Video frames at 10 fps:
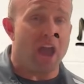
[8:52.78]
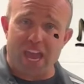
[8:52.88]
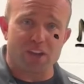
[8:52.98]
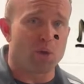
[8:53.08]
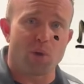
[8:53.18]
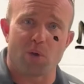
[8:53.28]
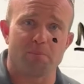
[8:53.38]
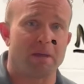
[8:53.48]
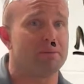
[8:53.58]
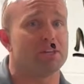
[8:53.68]
And
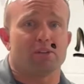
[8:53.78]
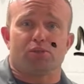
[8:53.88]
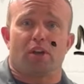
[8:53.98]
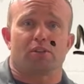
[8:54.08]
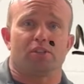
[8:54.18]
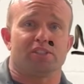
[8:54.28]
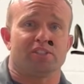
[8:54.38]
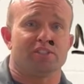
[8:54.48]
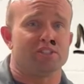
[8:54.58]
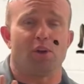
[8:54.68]
or maybe their
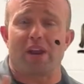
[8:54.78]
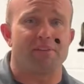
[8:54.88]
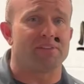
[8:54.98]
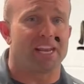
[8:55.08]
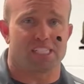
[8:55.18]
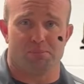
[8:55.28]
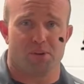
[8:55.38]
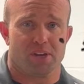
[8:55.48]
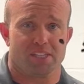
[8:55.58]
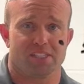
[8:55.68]
instructors don't have that
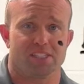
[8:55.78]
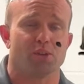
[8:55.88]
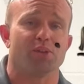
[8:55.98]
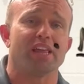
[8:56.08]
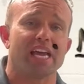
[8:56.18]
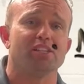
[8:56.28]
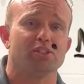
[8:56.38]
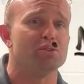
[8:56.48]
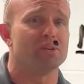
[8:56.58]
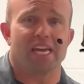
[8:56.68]
experience, so they
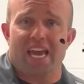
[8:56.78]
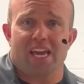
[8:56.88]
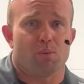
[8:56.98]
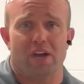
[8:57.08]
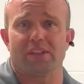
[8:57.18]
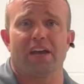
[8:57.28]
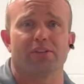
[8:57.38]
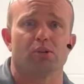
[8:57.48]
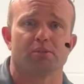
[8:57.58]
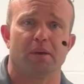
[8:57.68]
too can't weld out
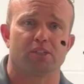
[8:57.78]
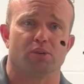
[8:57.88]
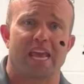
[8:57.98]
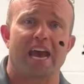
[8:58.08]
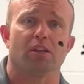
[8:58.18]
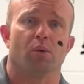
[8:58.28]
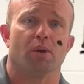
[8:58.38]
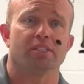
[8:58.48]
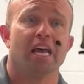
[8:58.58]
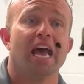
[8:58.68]
those specialty
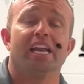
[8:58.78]
alloys.